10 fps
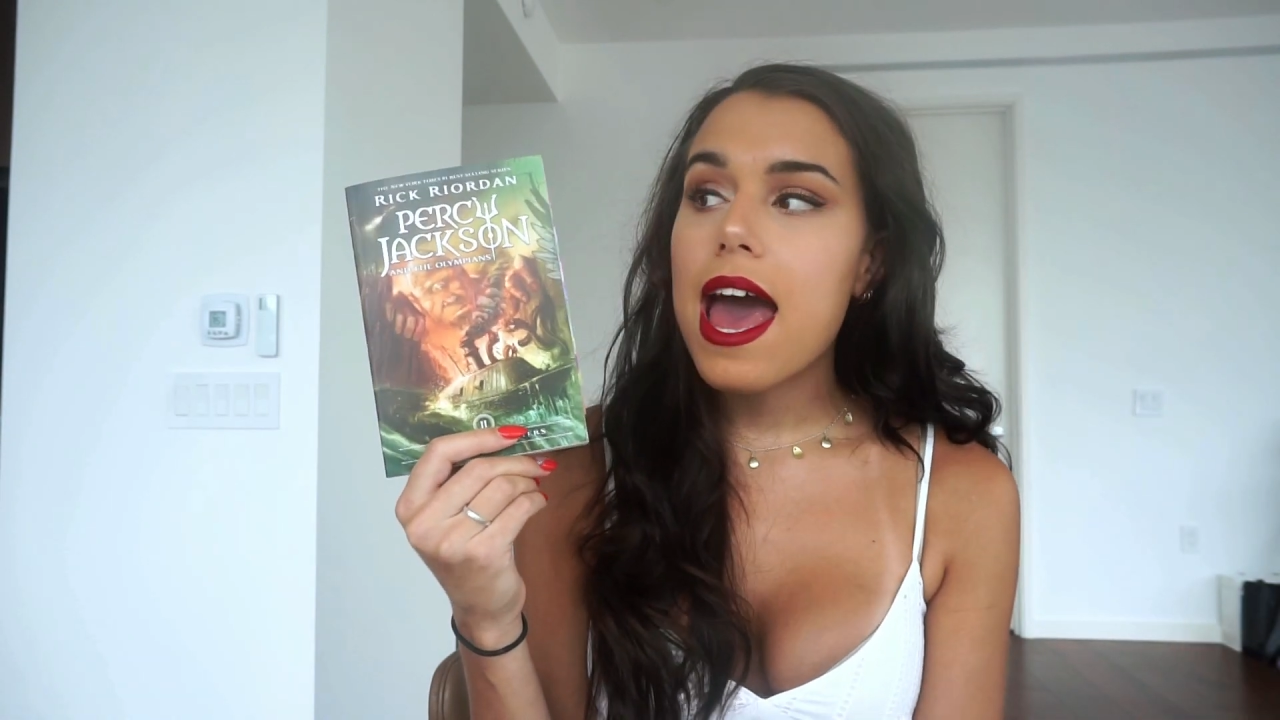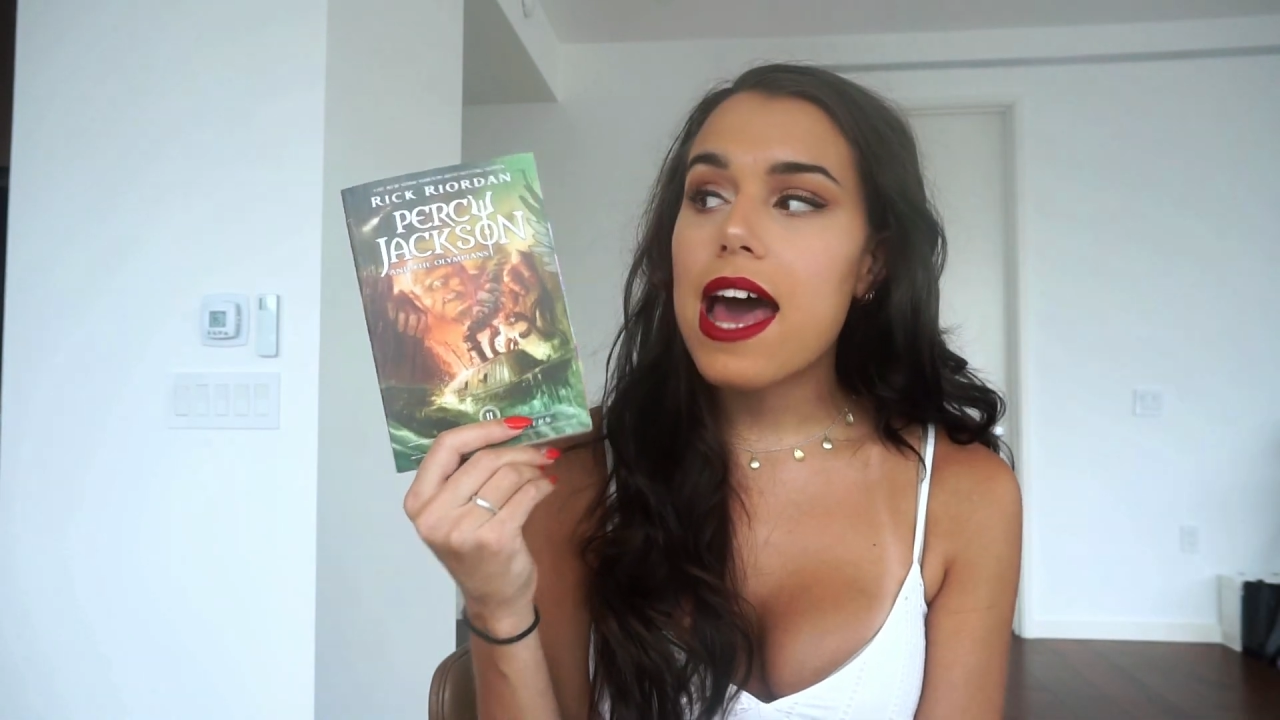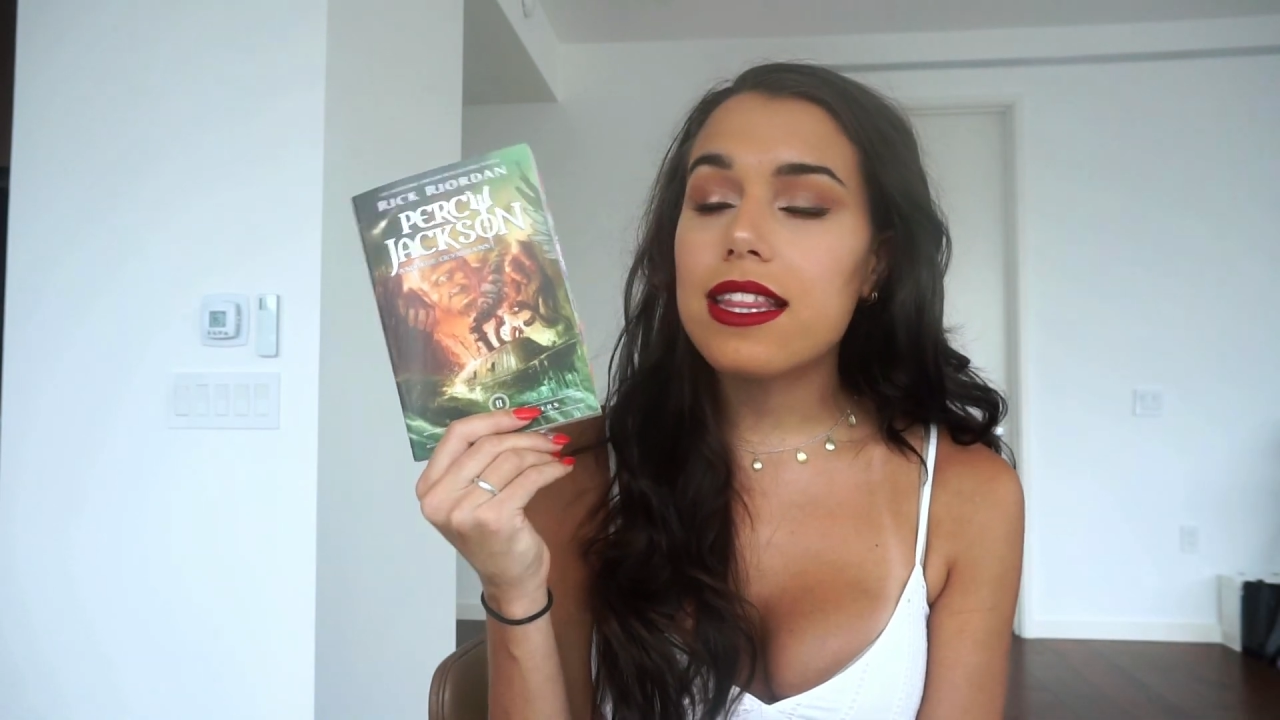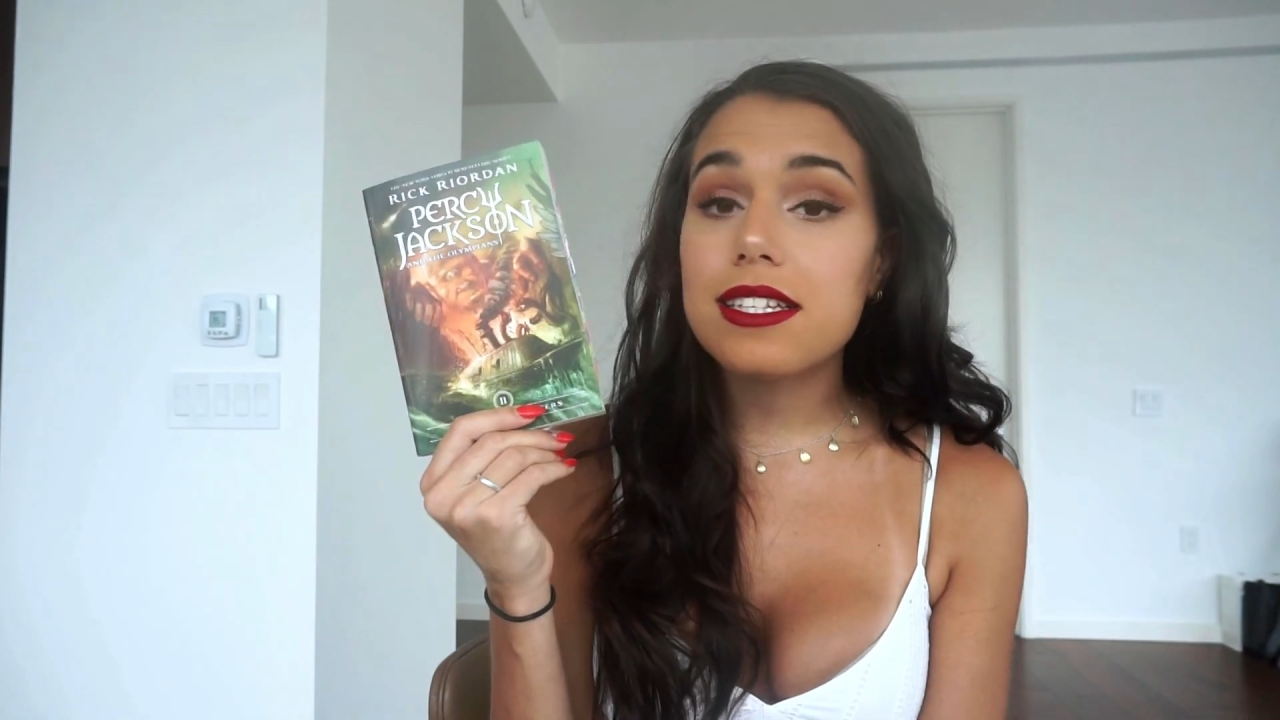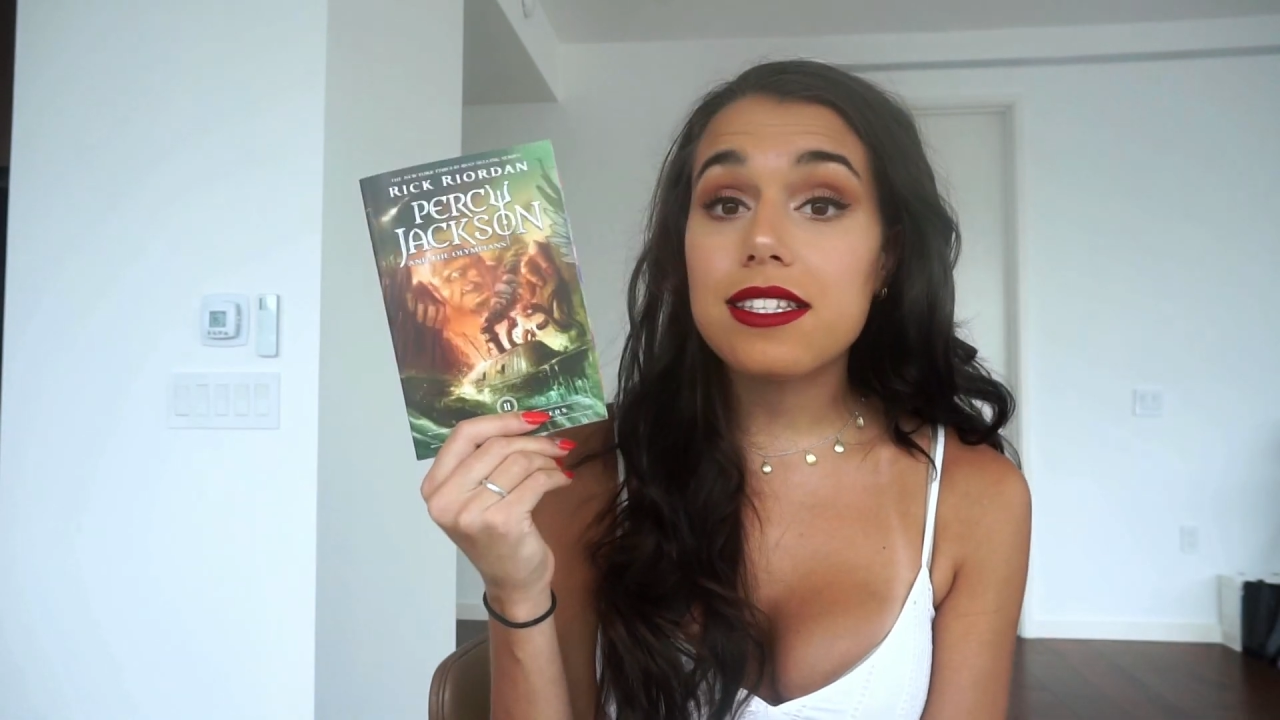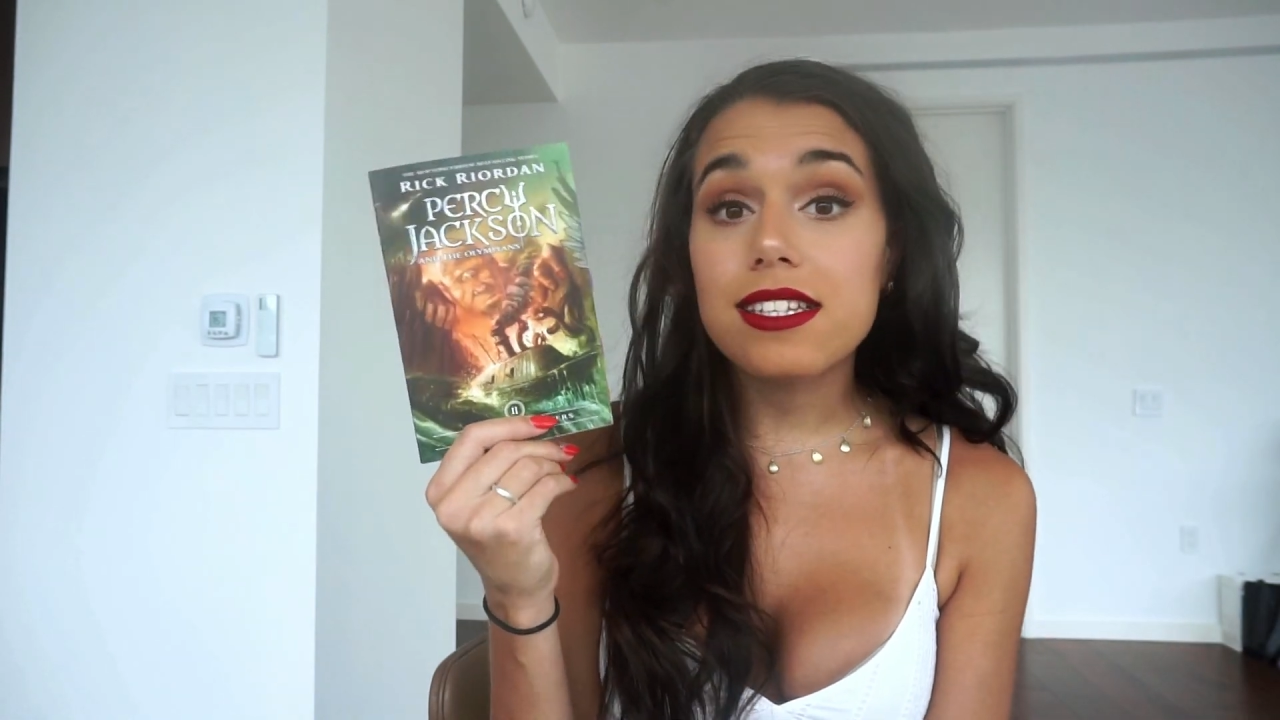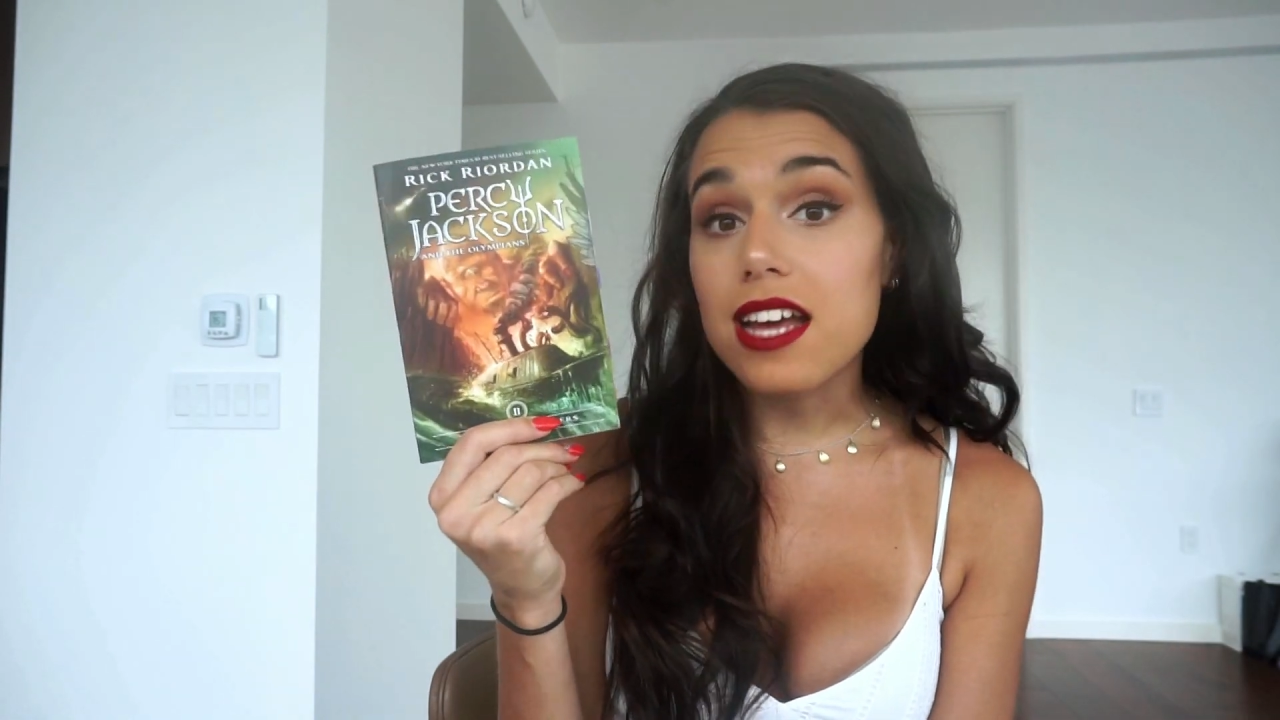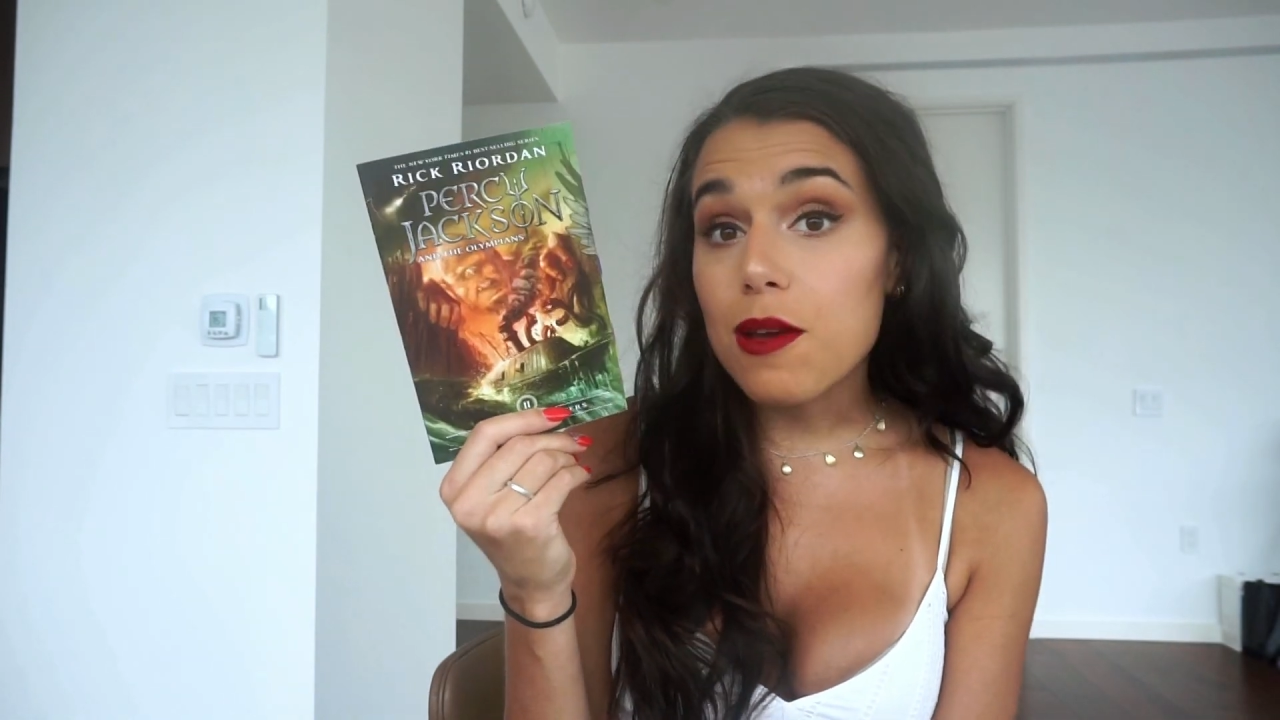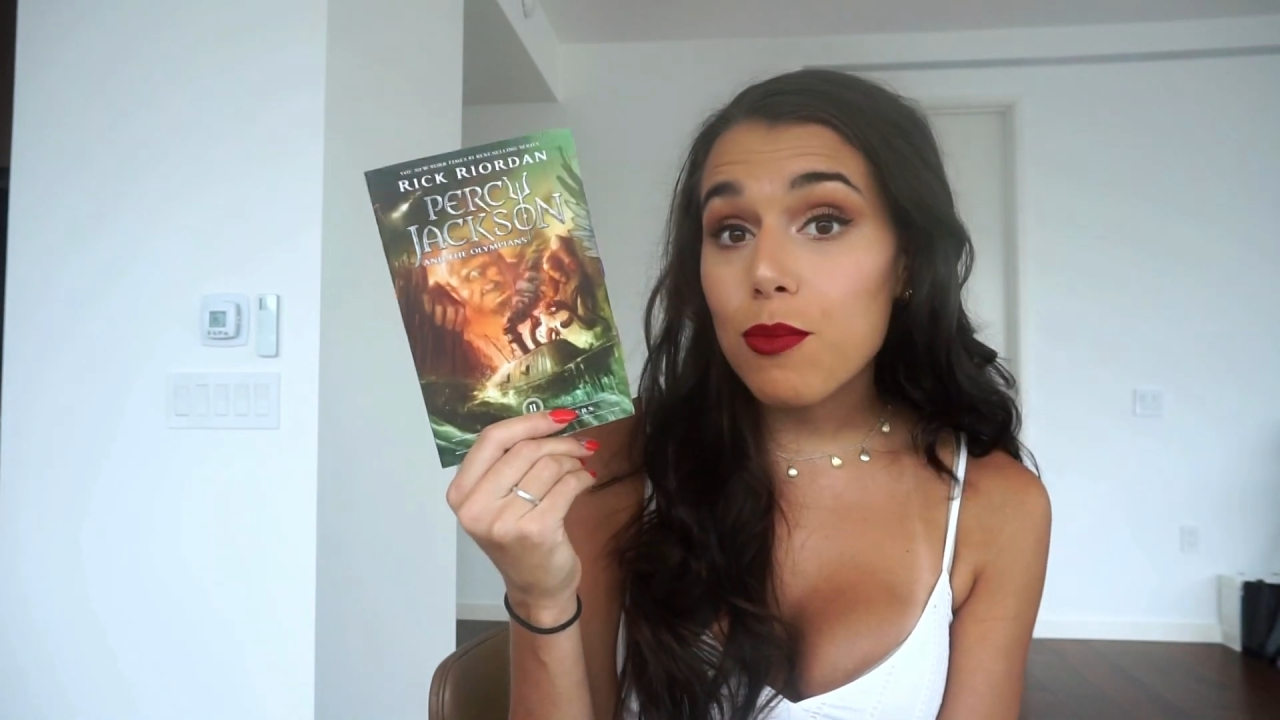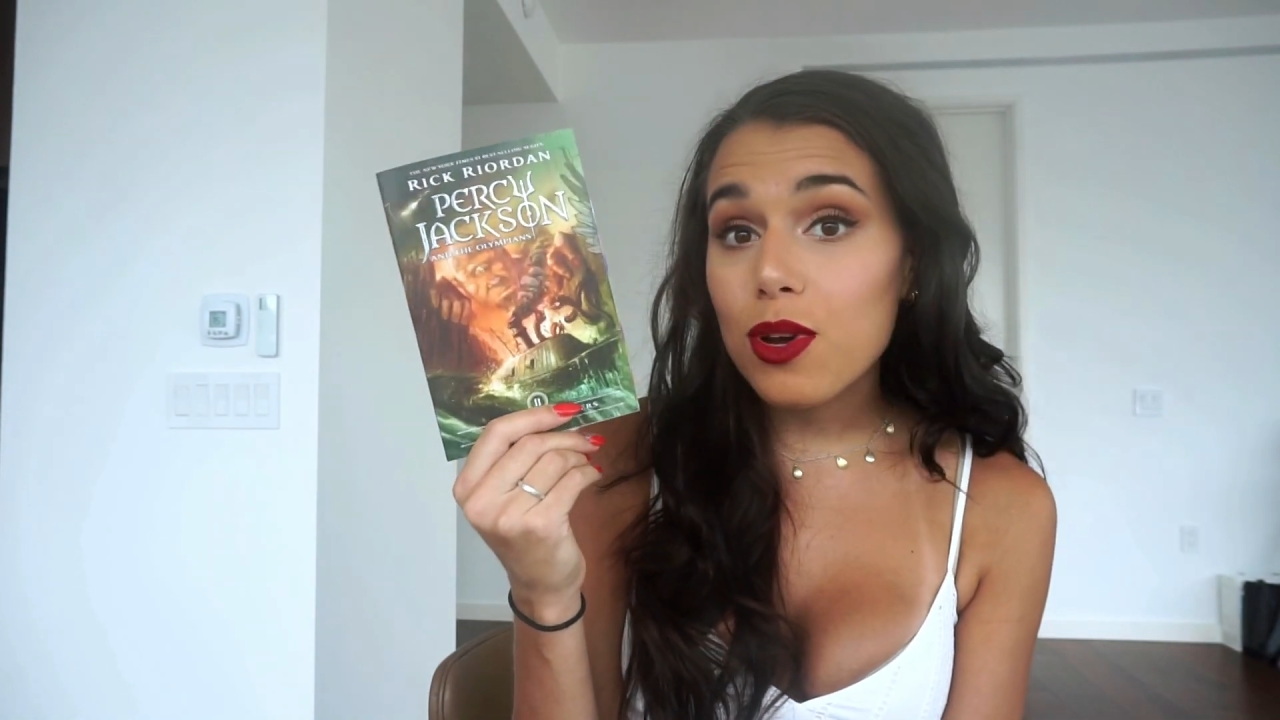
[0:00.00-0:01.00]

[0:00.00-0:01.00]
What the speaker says: and this is the second